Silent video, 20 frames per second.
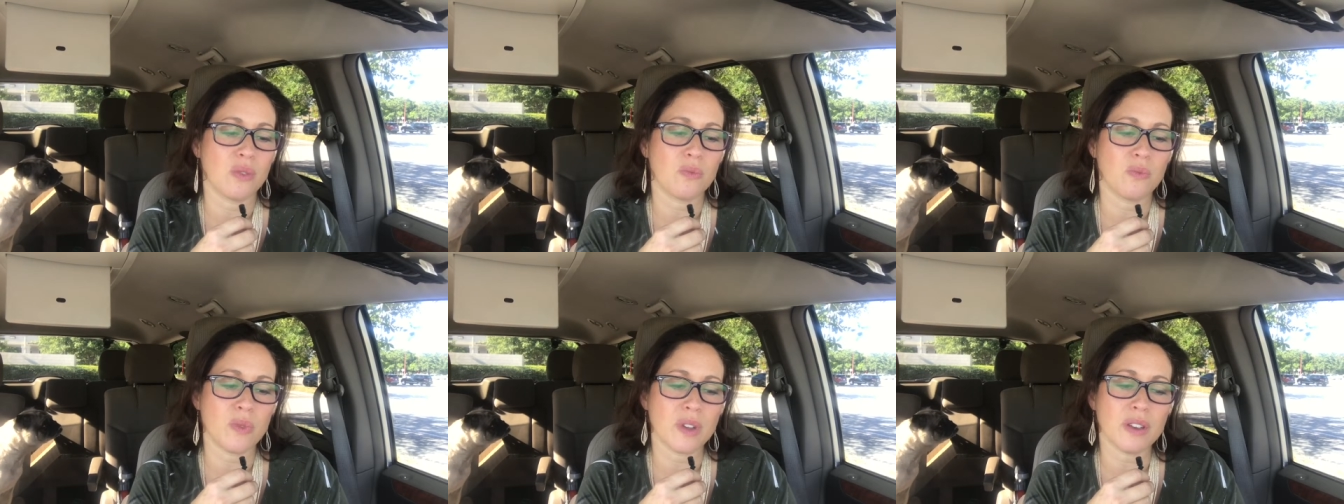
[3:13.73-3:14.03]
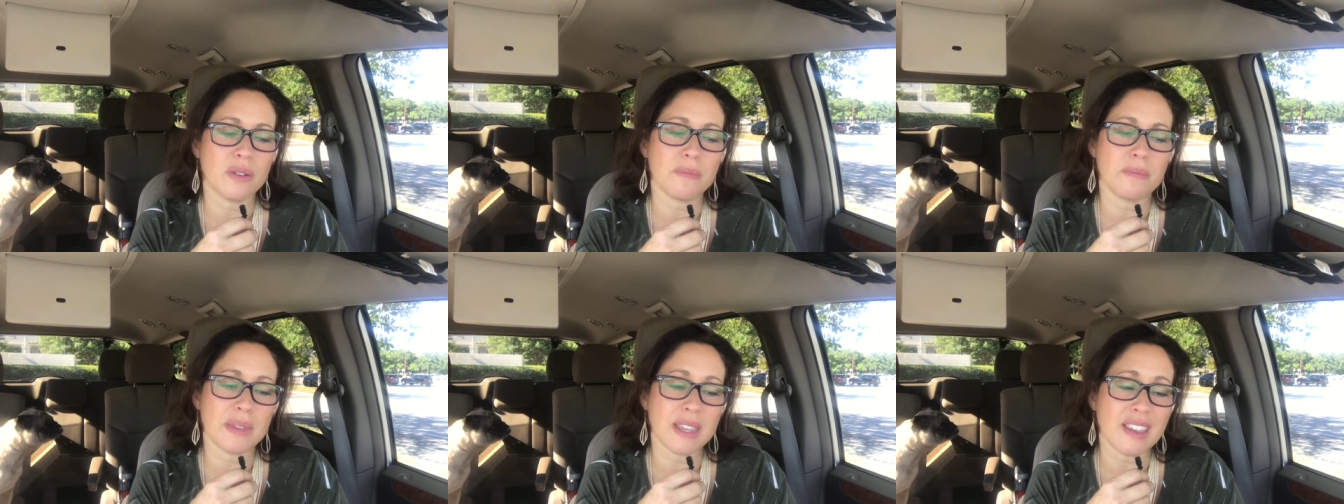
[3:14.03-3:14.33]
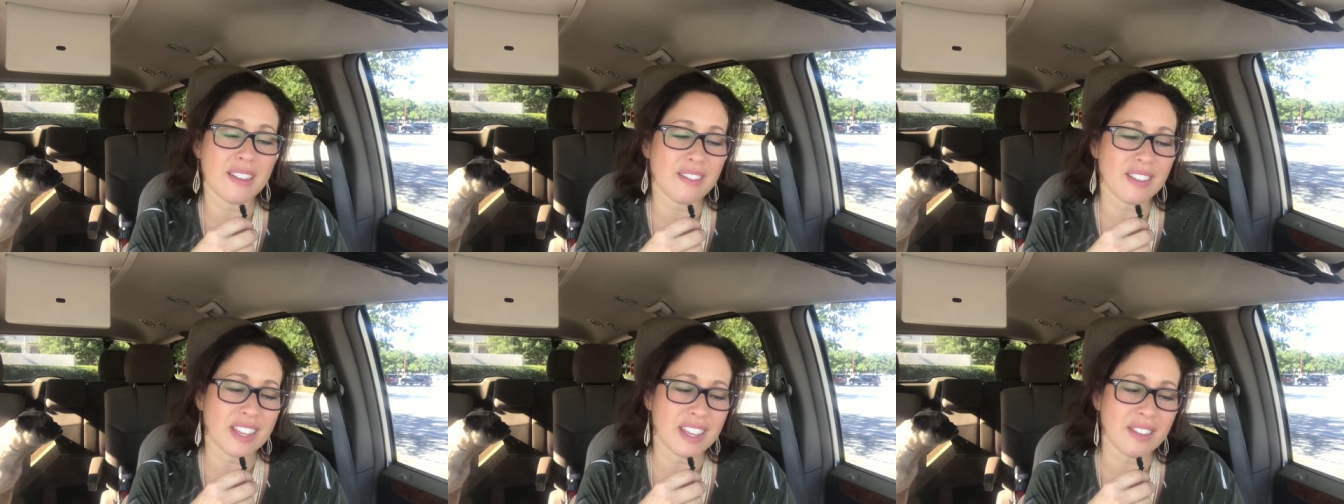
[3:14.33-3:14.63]
we're
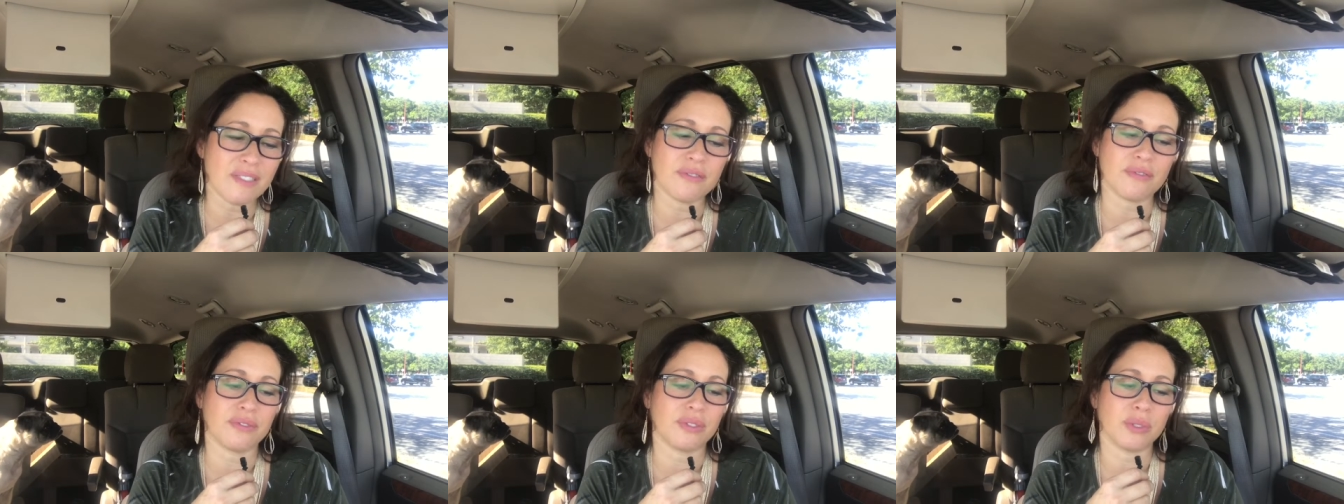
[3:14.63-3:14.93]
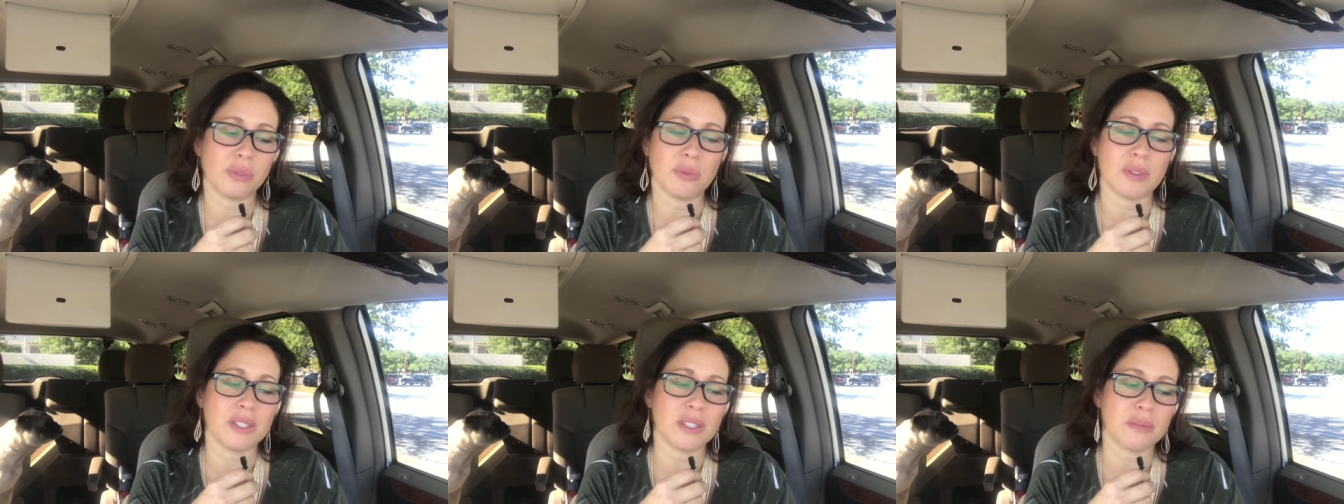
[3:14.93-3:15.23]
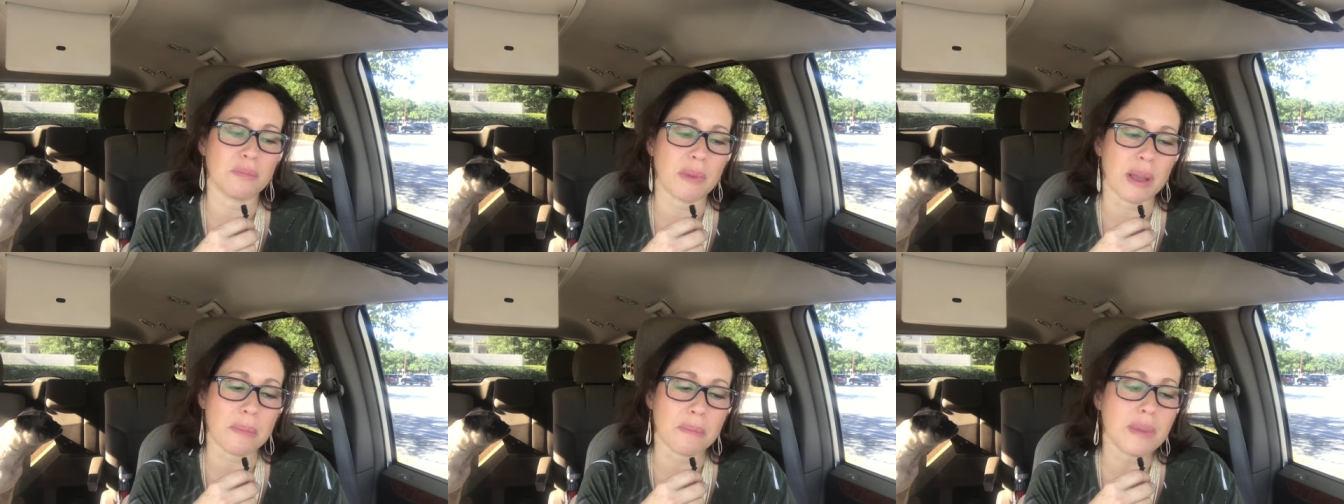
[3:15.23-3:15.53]
being
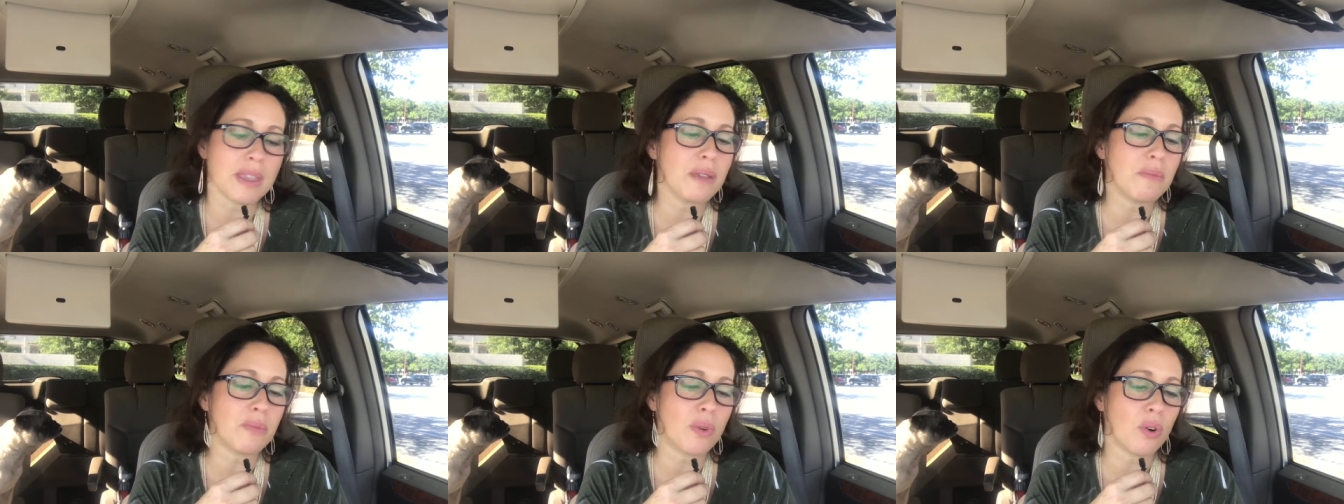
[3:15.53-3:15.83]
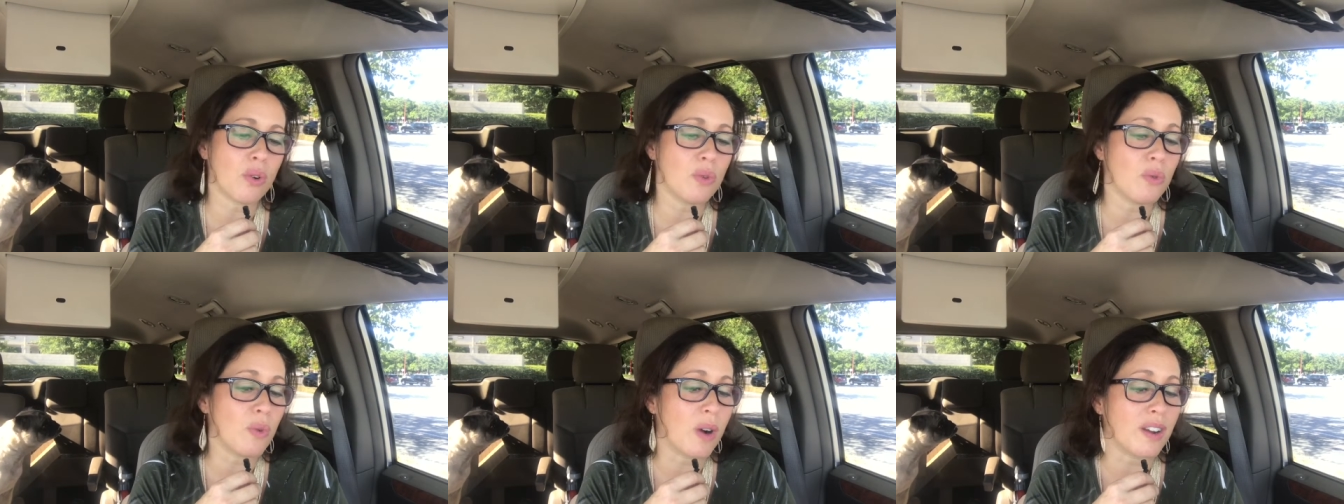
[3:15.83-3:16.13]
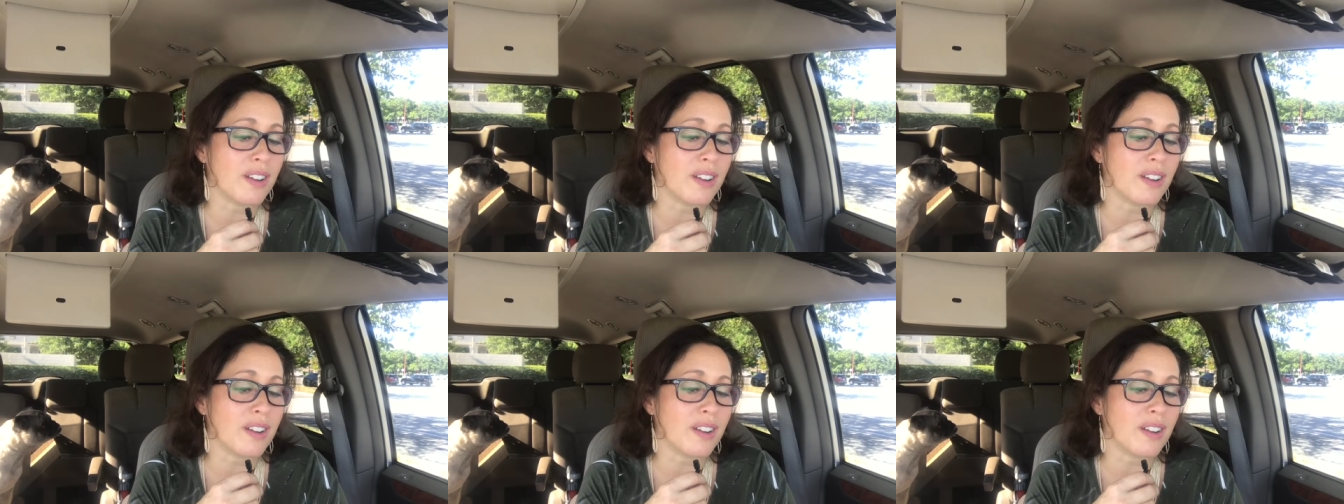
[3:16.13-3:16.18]
influenced by people who